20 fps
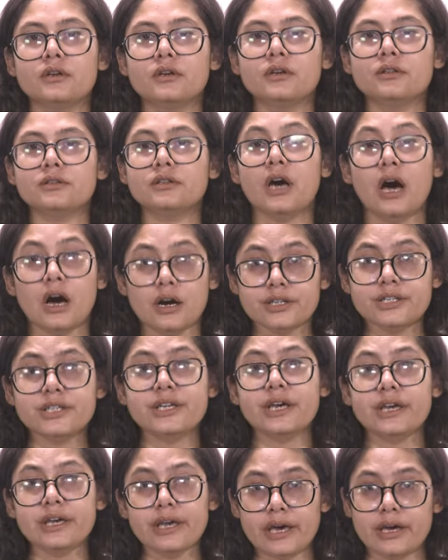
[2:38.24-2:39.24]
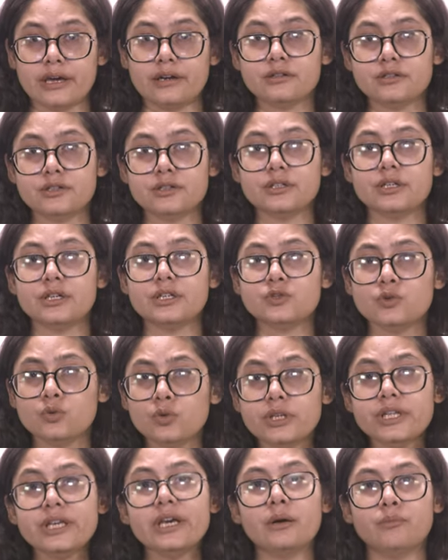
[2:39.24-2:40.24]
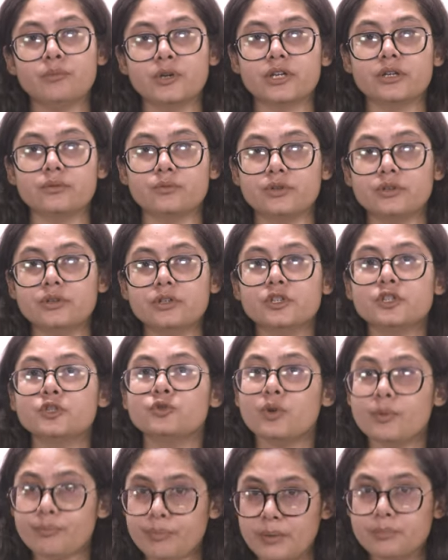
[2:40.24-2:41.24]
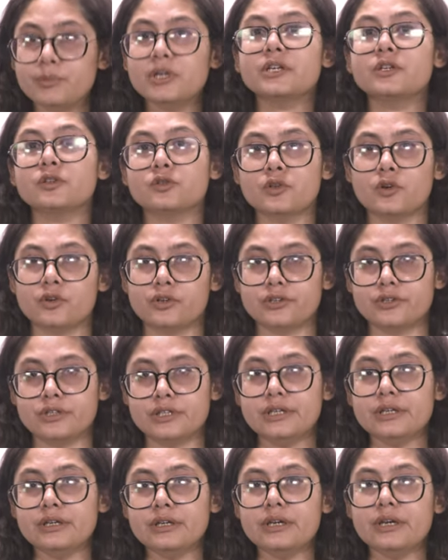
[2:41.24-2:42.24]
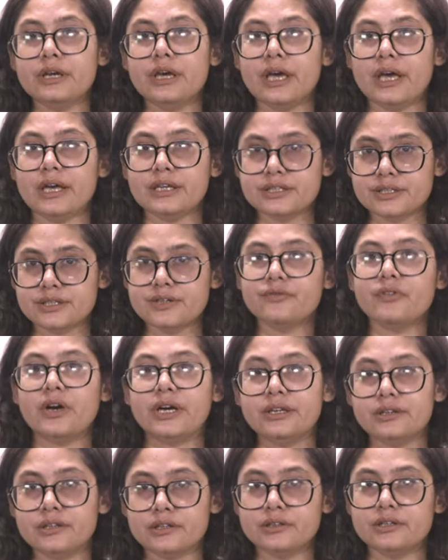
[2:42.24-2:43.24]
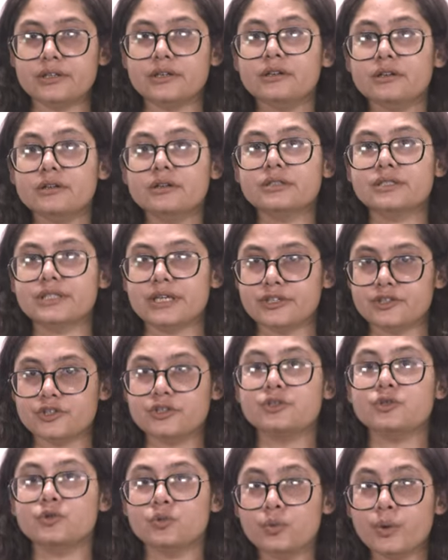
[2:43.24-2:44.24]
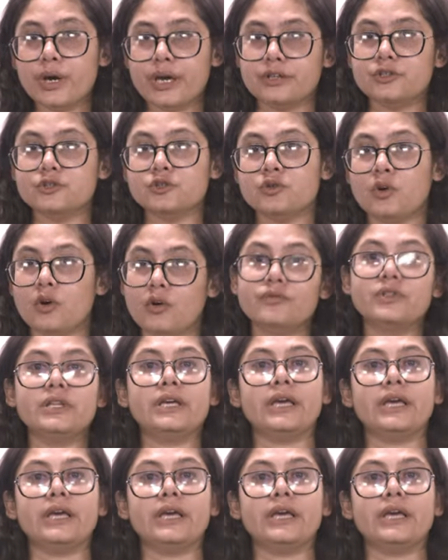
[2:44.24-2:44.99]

The RTI Act is only applicable to a public authority as defined under Section 2H of the